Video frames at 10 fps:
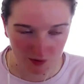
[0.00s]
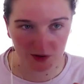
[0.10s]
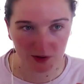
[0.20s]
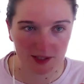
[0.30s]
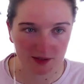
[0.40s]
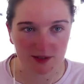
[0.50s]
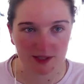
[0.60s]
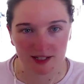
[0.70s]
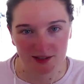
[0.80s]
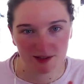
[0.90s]
review articles
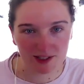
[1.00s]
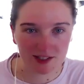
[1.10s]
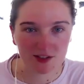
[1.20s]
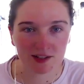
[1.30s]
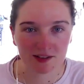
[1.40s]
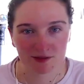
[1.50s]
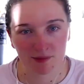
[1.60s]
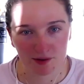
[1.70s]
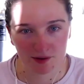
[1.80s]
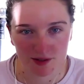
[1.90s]
then sort of leads you down these
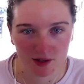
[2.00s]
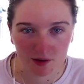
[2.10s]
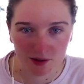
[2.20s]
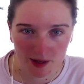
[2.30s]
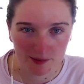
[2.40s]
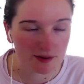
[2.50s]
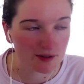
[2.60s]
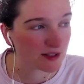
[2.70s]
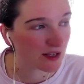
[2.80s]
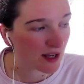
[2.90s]
rabbit holes to older
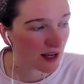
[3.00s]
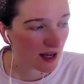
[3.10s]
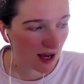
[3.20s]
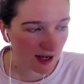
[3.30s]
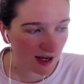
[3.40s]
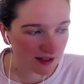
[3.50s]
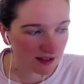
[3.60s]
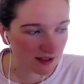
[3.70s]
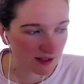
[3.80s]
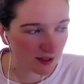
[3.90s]
papers. And
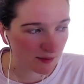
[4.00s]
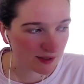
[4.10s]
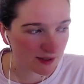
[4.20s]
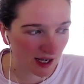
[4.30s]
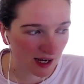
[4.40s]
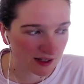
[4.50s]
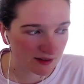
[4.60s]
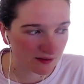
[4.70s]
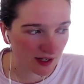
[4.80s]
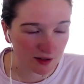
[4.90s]
sometimes they
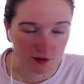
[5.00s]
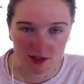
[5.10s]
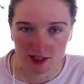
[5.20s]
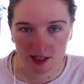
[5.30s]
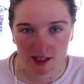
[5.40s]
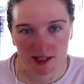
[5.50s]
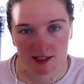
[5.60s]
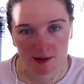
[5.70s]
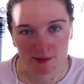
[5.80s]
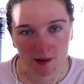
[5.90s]
have interesting
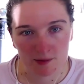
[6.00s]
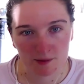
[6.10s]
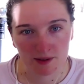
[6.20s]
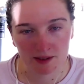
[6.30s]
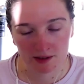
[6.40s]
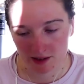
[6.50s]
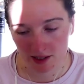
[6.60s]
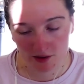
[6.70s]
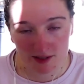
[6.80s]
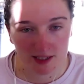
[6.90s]
ideas that perhaps they
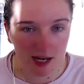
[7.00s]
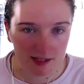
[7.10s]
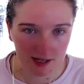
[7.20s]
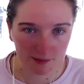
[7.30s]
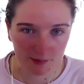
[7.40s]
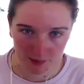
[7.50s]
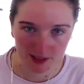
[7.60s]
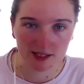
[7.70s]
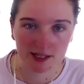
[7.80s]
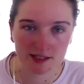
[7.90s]
couldn't test then, but we
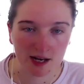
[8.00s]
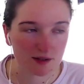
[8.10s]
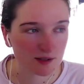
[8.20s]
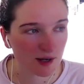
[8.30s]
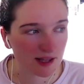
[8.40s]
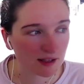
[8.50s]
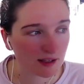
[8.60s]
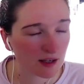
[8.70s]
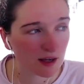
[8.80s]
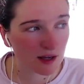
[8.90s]
can test now. So I
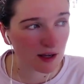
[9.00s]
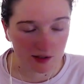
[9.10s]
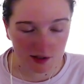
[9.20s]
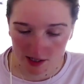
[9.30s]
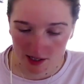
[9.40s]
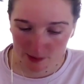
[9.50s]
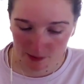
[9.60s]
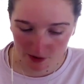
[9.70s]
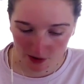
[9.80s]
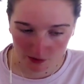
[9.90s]
think starting
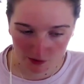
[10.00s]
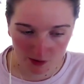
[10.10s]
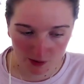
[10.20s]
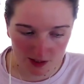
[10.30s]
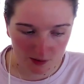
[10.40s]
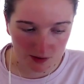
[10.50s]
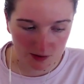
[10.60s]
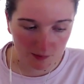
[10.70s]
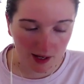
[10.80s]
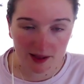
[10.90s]
with a good review article is
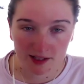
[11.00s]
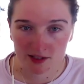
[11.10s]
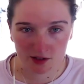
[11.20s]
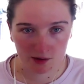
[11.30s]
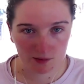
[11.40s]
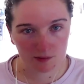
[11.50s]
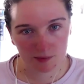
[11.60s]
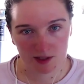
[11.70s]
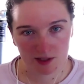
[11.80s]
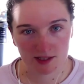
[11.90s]
not a bad thing to do
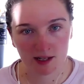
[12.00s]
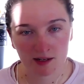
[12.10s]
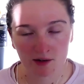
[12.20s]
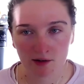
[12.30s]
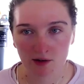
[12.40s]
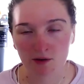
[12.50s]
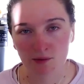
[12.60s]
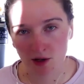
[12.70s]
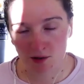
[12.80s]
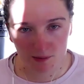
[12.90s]
because it then you
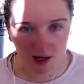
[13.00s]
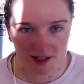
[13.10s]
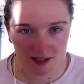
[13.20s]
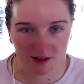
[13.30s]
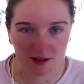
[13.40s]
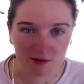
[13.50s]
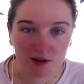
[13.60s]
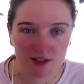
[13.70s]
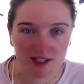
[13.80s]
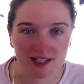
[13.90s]
would hope has the
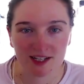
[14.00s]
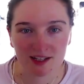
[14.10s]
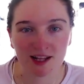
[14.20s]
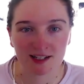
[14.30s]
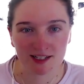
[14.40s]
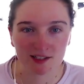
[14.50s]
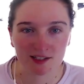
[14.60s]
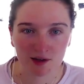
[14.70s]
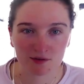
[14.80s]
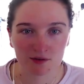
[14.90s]
references that you then need to
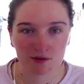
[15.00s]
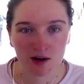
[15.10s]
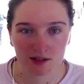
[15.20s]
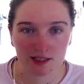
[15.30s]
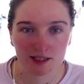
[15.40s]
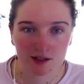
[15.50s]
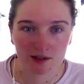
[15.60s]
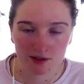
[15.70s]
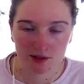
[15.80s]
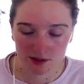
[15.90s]
go for further
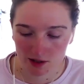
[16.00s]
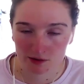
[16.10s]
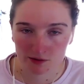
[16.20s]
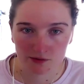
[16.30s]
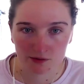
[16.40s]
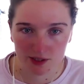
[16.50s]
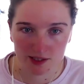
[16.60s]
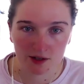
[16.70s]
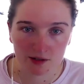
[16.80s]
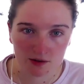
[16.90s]
detailed
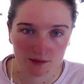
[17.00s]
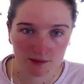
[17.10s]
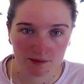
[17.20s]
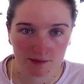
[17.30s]
research.